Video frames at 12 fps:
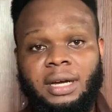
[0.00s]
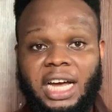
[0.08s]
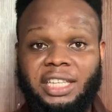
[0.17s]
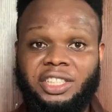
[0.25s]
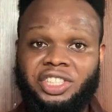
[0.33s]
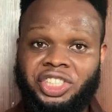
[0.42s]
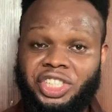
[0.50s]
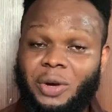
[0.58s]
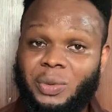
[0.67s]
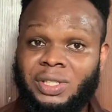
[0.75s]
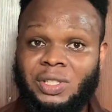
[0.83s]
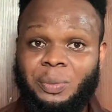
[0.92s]
and share
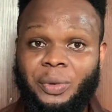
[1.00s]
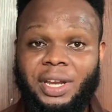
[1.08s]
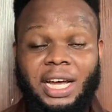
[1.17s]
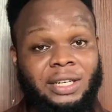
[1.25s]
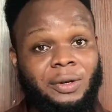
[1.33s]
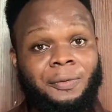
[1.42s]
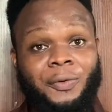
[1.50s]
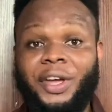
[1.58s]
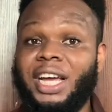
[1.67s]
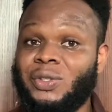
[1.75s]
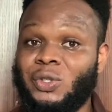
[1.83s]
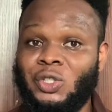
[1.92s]
with somebody, and don't
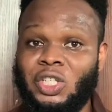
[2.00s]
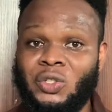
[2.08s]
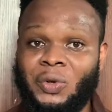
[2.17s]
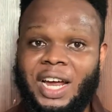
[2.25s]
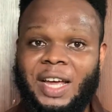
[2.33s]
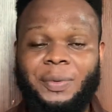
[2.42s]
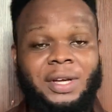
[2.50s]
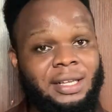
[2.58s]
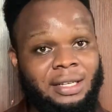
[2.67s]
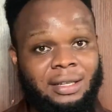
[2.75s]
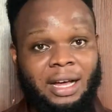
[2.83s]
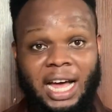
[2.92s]
forget to subscribe
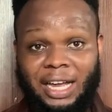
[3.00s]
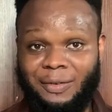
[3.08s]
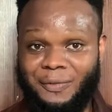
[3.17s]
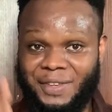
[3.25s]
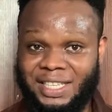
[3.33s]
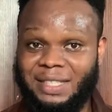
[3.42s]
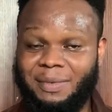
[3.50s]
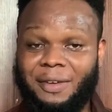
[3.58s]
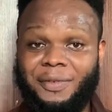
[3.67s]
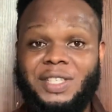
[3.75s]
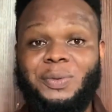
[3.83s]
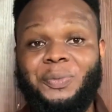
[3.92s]
and visit my
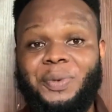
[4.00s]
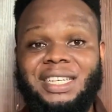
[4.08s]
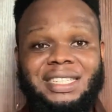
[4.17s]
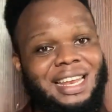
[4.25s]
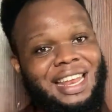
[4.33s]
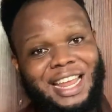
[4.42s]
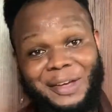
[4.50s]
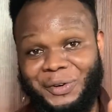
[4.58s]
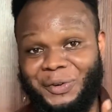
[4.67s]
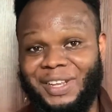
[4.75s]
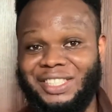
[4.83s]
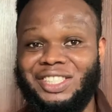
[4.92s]
Facebook page, Life
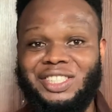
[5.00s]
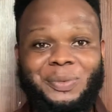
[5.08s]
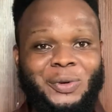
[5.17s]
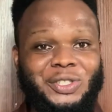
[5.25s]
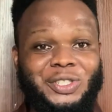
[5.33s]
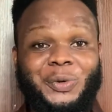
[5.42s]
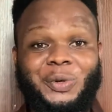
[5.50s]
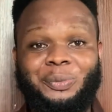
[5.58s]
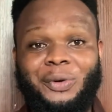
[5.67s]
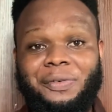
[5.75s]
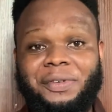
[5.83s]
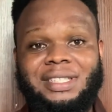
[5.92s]
and Relationship Coaching with
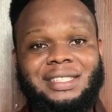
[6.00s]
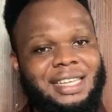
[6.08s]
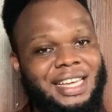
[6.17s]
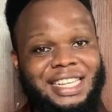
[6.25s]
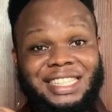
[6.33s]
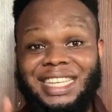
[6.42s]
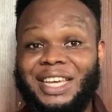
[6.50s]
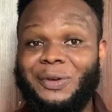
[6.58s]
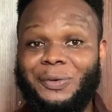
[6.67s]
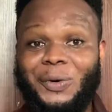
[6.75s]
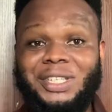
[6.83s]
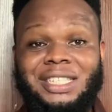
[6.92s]
Profits. Thank you
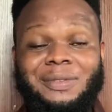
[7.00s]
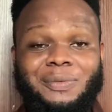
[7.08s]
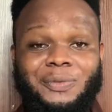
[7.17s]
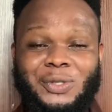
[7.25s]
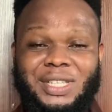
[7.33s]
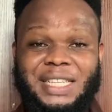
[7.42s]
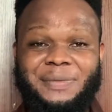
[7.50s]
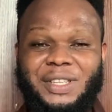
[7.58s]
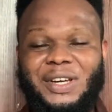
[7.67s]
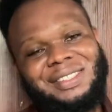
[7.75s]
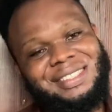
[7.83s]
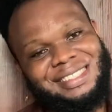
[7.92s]
for watching today's
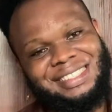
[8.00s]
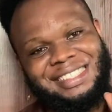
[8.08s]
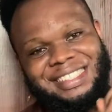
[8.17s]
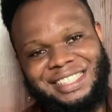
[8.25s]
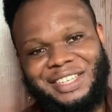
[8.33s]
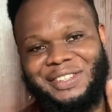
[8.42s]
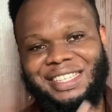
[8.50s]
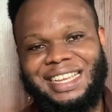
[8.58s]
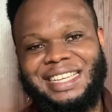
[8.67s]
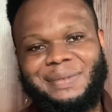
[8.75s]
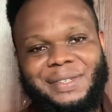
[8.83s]
video. See you in the next